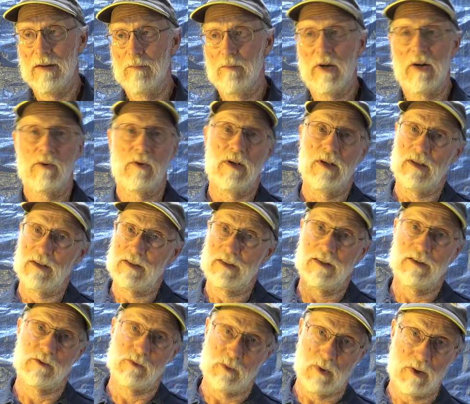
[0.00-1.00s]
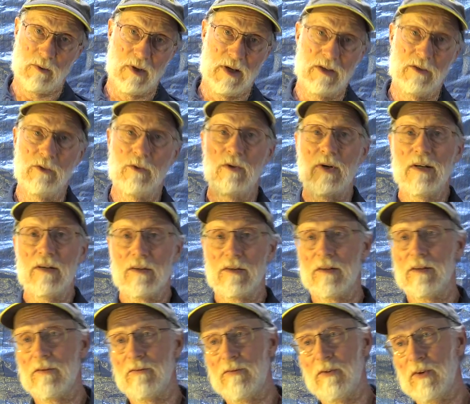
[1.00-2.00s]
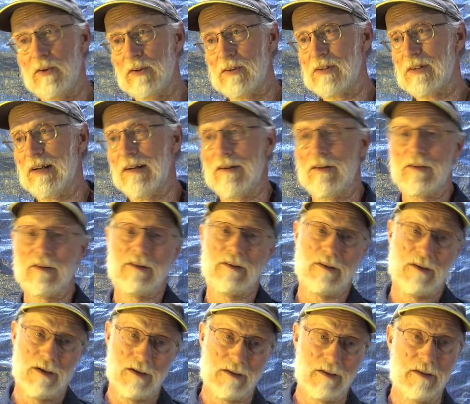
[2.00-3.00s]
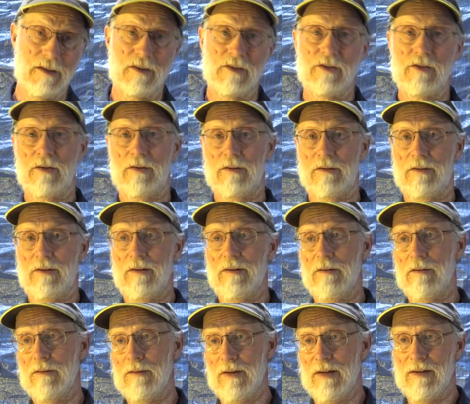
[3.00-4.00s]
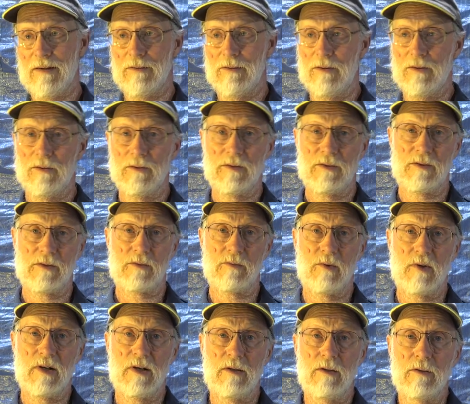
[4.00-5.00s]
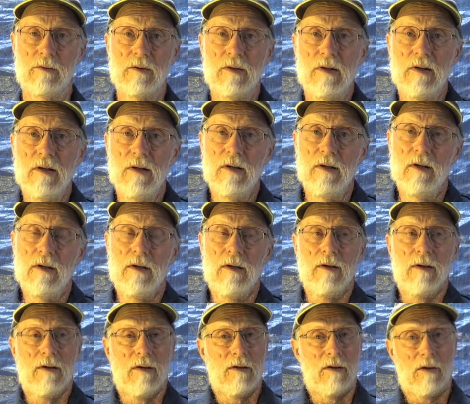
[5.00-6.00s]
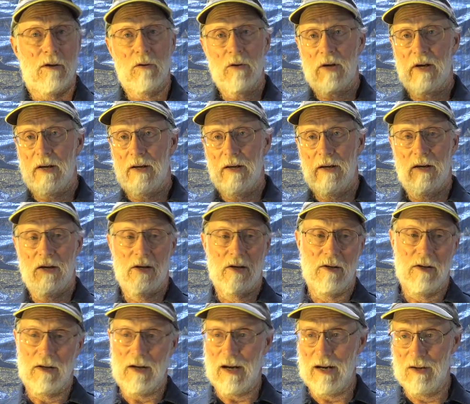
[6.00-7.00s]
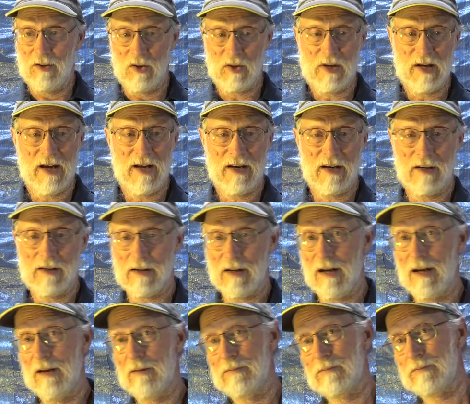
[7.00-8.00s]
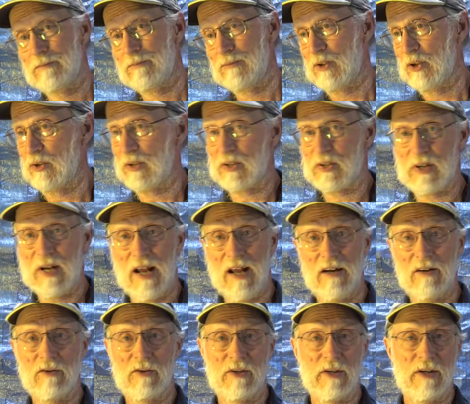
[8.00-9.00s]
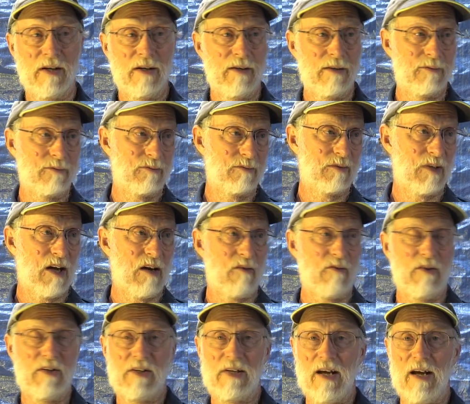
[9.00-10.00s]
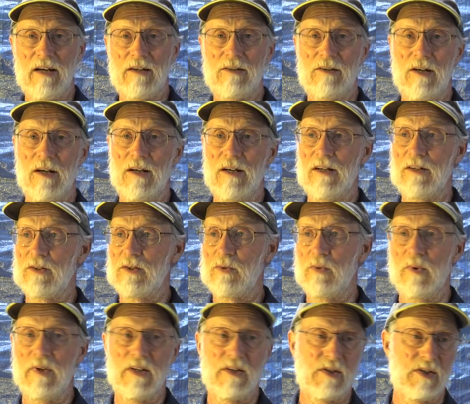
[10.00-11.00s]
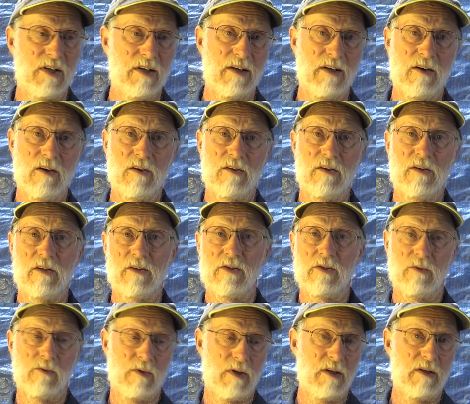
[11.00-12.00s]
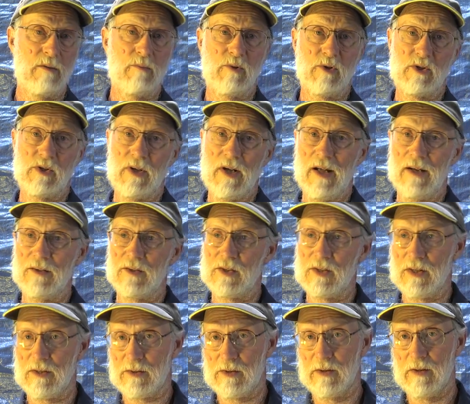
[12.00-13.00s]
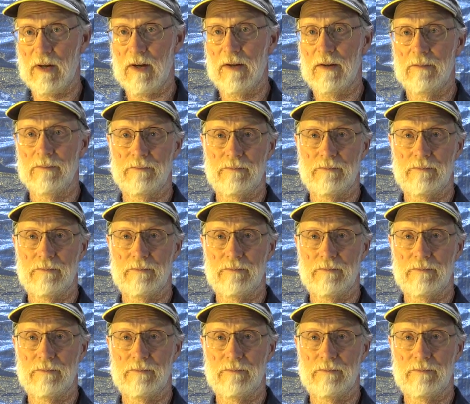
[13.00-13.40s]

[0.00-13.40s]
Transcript: my relatives, what do? I look at their furnace and I look at their air conditioner. You know, I don't know, it's just what I do. Okay, I look at it, I do the standard thing every tech does. When they see an air conditioner run, you put your hand in the suction line.